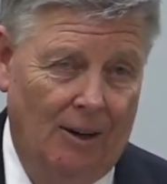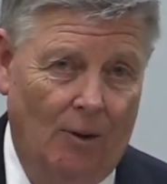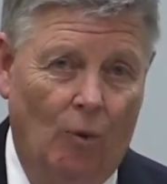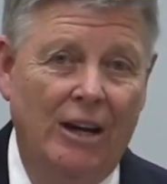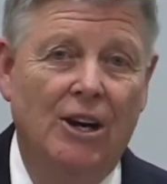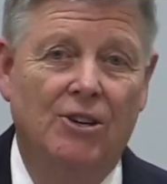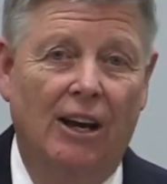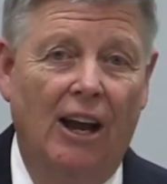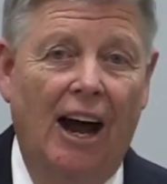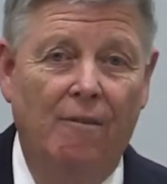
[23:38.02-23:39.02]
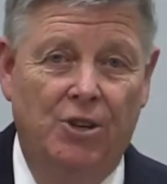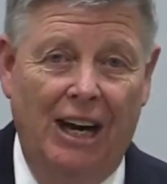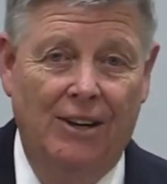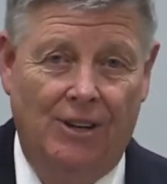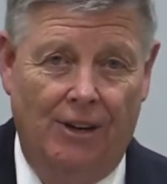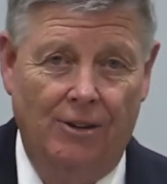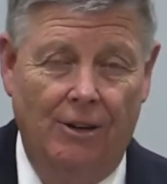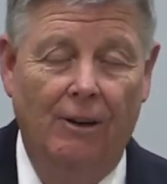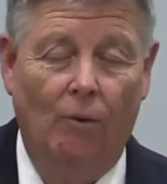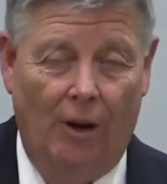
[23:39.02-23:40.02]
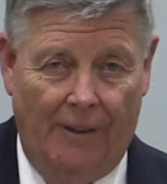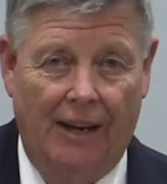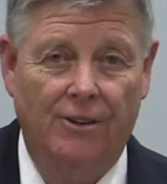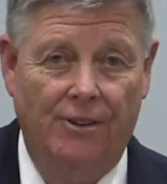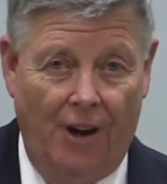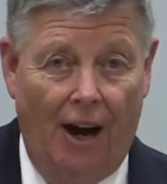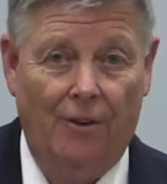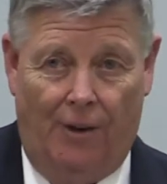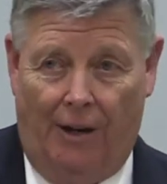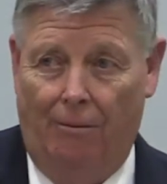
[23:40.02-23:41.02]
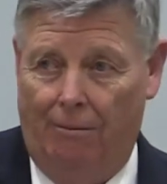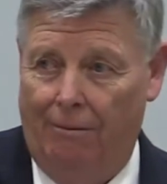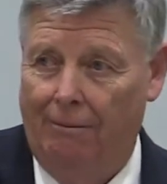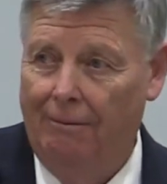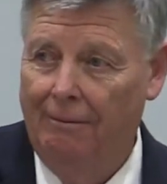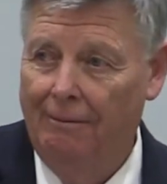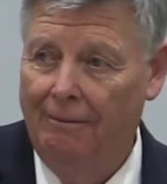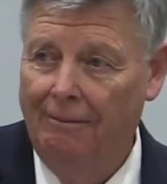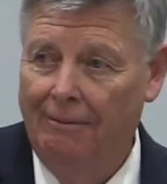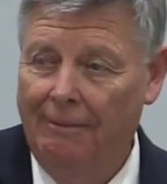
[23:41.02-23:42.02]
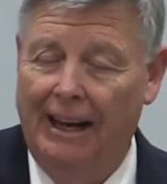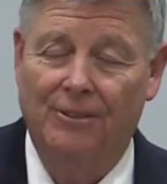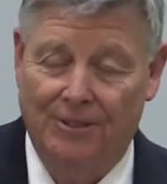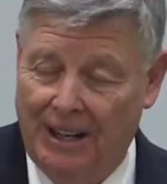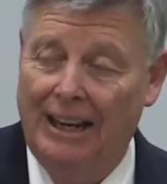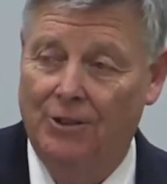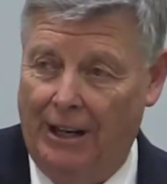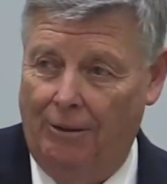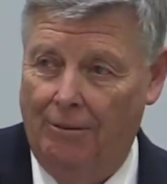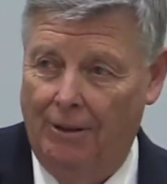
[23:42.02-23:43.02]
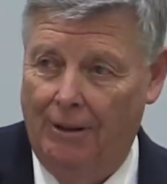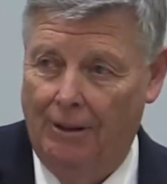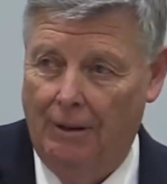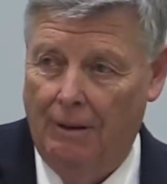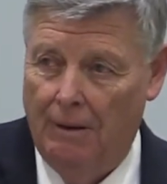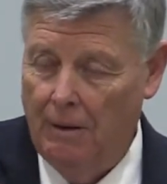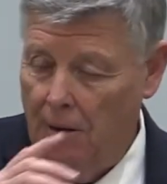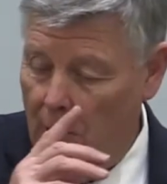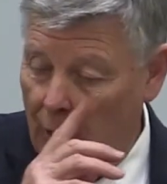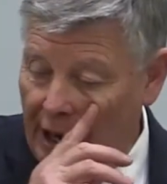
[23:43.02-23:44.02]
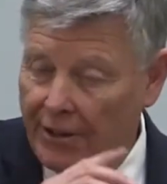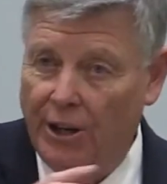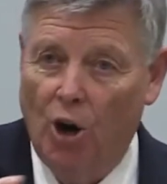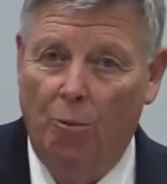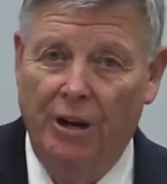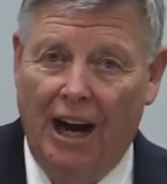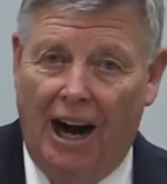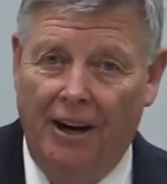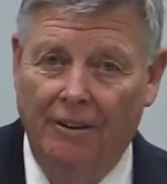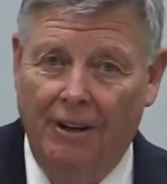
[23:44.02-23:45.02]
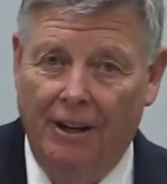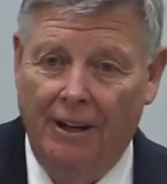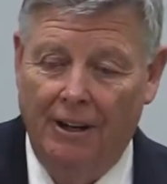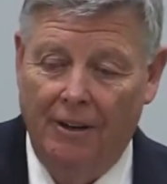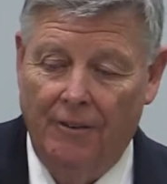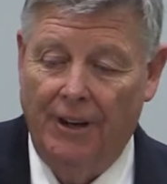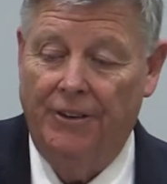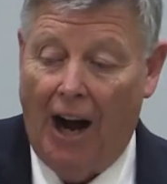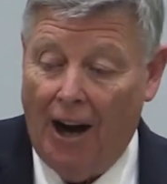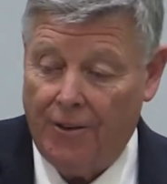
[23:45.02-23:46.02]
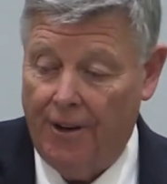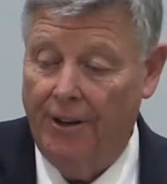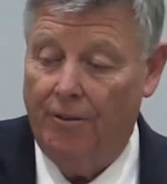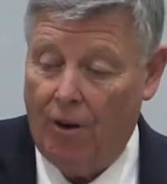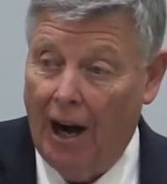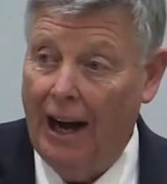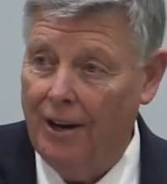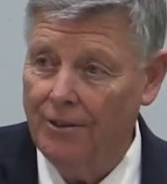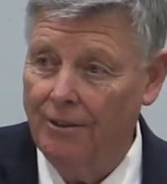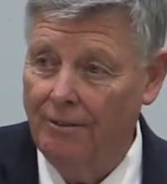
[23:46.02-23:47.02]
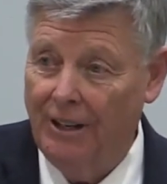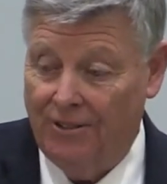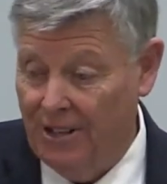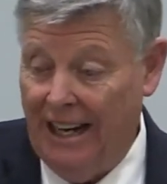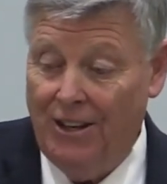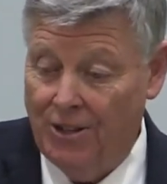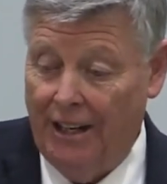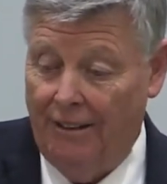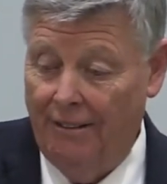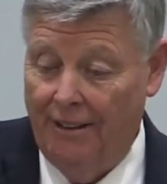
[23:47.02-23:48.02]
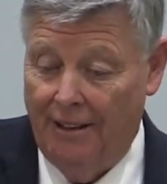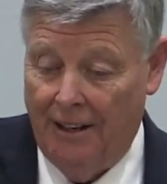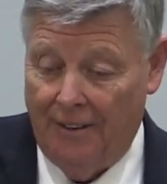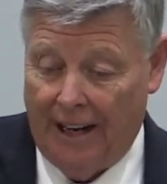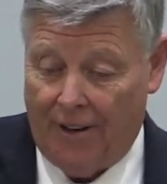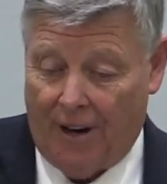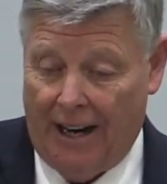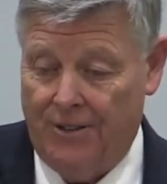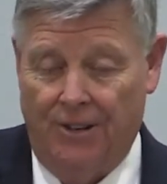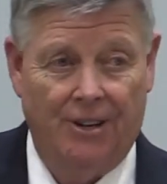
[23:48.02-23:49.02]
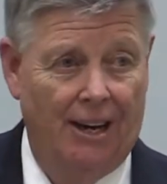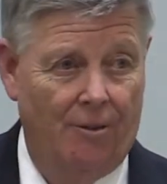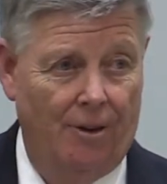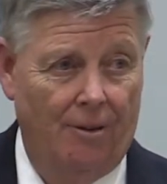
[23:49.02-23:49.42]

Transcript: We just love Jesus. Well, that's doctrine. It's teaching. We're not to go beyond the doctrine of Christ, the teaching that Christ has given.